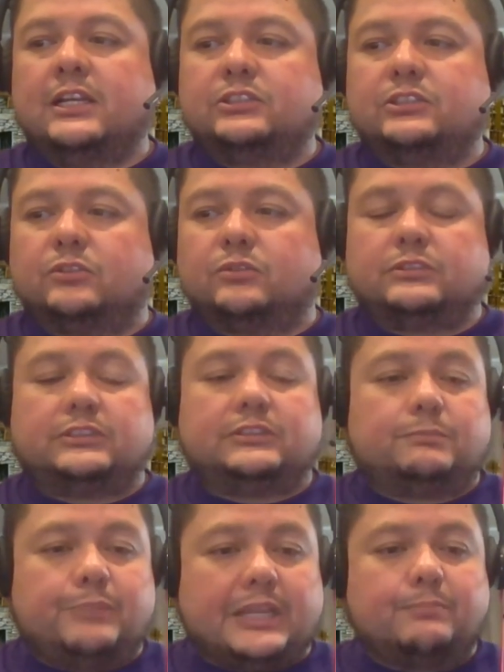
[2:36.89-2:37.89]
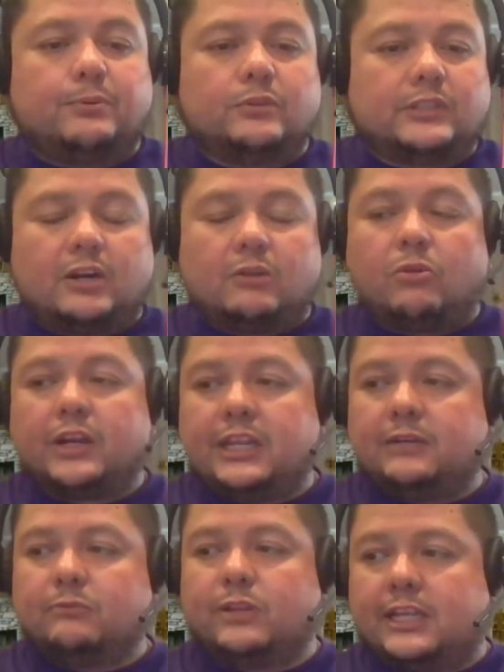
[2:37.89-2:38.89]
So people that are
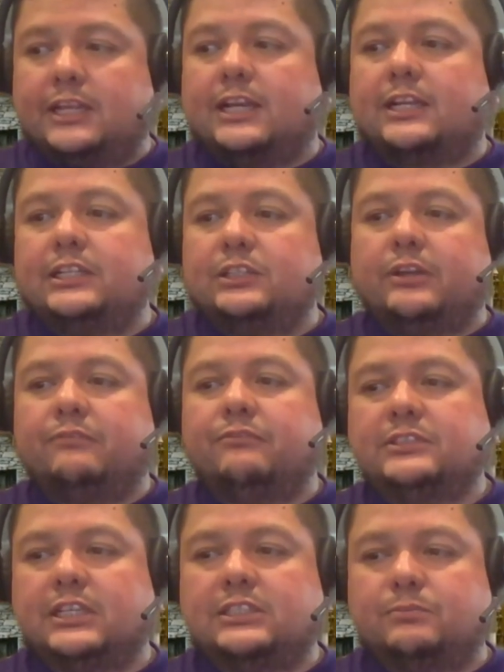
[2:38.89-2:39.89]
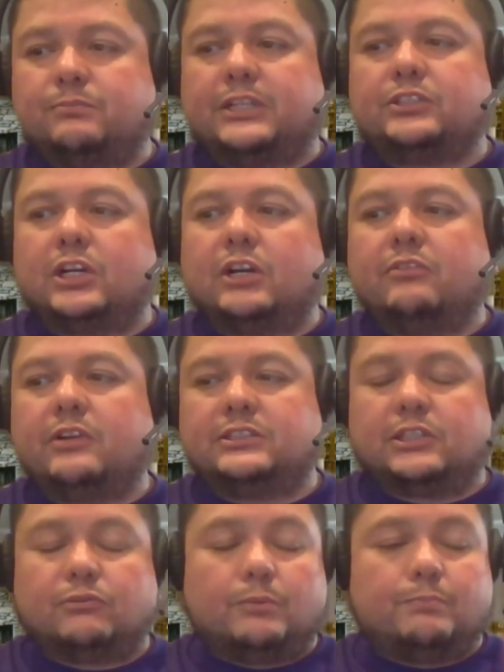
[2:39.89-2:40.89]
working with AI need to emphasize measured governance
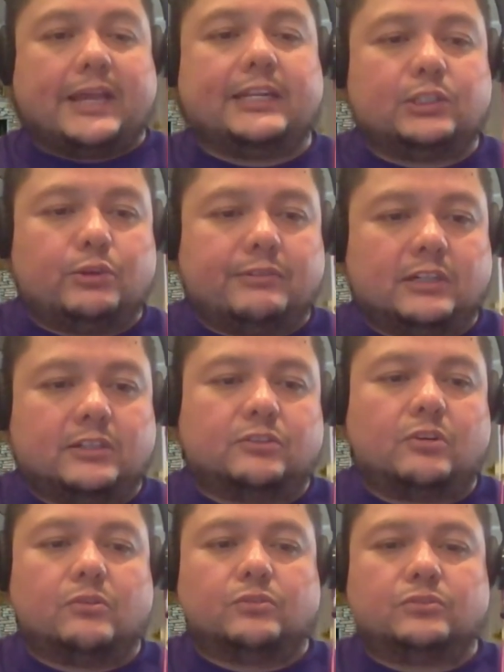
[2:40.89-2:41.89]
over panic-driven control.